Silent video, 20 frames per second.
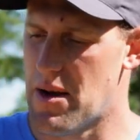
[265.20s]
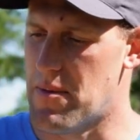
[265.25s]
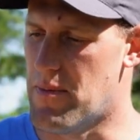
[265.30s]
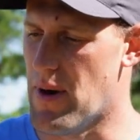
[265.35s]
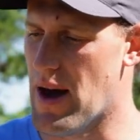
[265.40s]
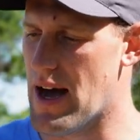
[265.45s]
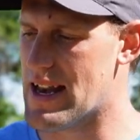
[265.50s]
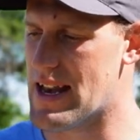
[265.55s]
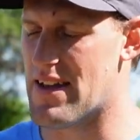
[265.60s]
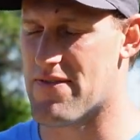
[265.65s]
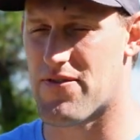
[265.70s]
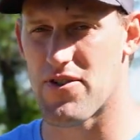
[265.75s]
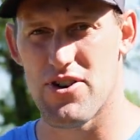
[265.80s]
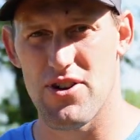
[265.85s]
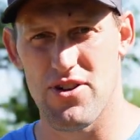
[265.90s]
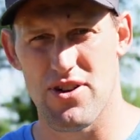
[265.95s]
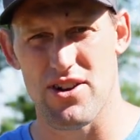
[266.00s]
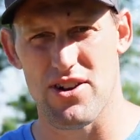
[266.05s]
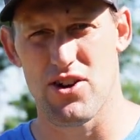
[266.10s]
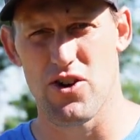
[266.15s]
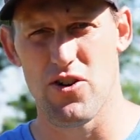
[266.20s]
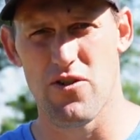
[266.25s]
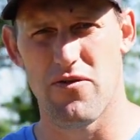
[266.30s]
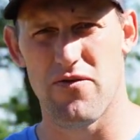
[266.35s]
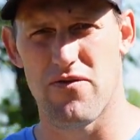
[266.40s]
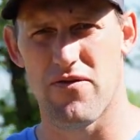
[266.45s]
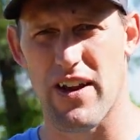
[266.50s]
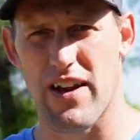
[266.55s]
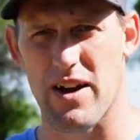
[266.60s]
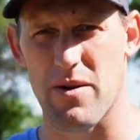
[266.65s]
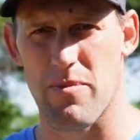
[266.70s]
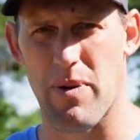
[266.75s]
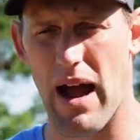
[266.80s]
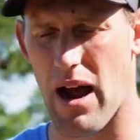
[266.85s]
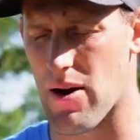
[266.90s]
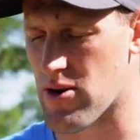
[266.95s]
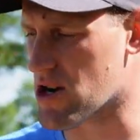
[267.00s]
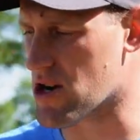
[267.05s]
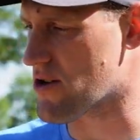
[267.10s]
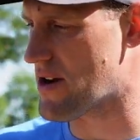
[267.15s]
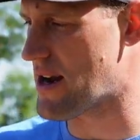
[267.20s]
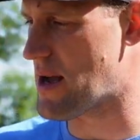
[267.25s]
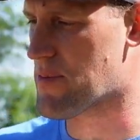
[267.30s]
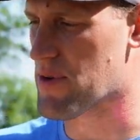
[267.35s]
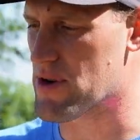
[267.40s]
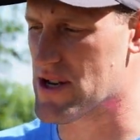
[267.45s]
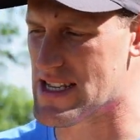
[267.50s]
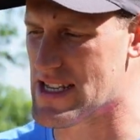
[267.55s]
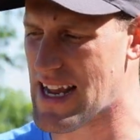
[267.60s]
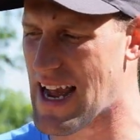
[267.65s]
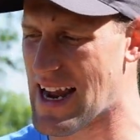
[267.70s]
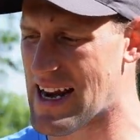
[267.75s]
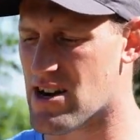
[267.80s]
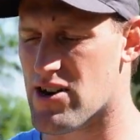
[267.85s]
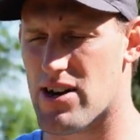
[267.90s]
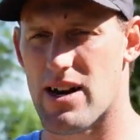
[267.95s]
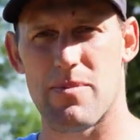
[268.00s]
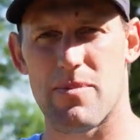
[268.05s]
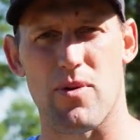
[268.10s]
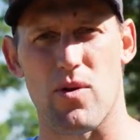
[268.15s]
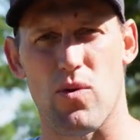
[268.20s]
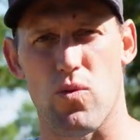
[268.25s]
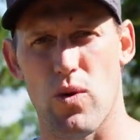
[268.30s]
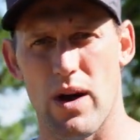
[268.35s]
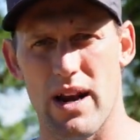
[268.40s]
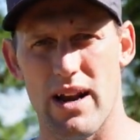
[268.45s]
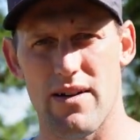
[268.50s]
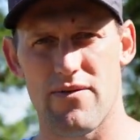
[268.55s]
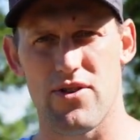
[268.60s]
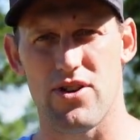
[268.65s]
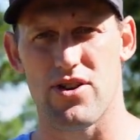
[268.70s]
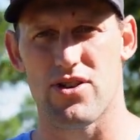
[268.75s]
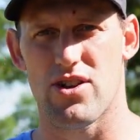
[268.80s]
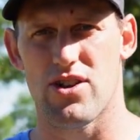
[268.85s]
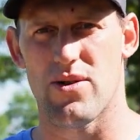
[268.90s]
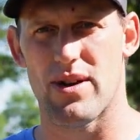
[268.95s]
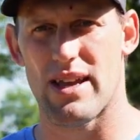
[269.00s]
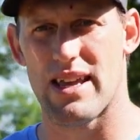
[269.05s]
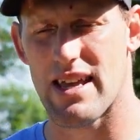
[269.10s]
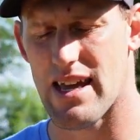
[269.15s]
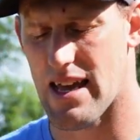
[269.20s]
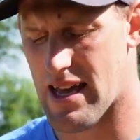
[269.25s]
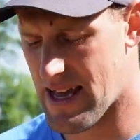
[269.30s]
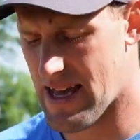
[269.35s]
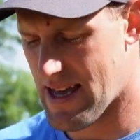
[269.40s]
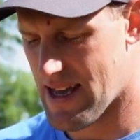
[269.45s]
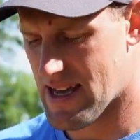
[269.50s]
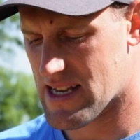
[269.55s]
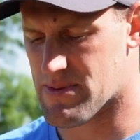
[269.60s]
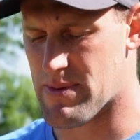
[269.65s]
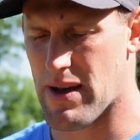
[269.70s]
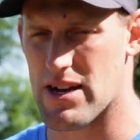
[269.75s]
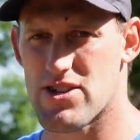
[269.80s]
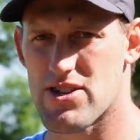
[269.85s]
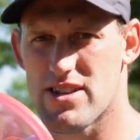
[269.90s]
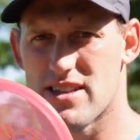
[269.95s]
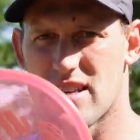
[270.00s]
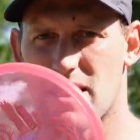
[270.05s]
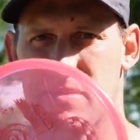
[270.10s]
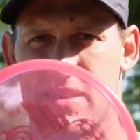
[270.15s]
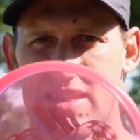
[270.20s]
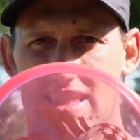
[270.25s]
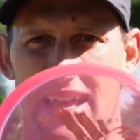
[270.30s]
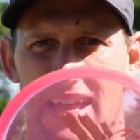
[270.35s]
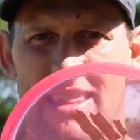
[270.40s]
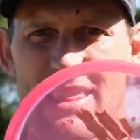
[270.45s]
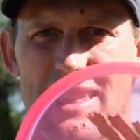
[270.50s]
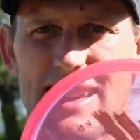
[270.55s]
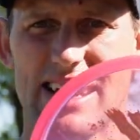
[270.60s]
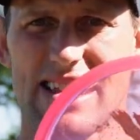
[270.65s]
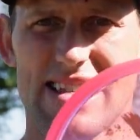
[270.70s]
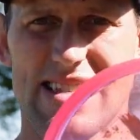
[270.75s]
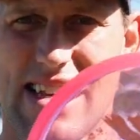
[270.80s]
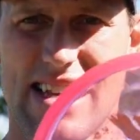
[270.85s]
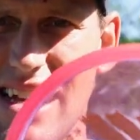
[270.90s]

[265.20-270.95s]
But if you're doing a 2-finger power grip or stack grip or whatever you're doing, especially something like this,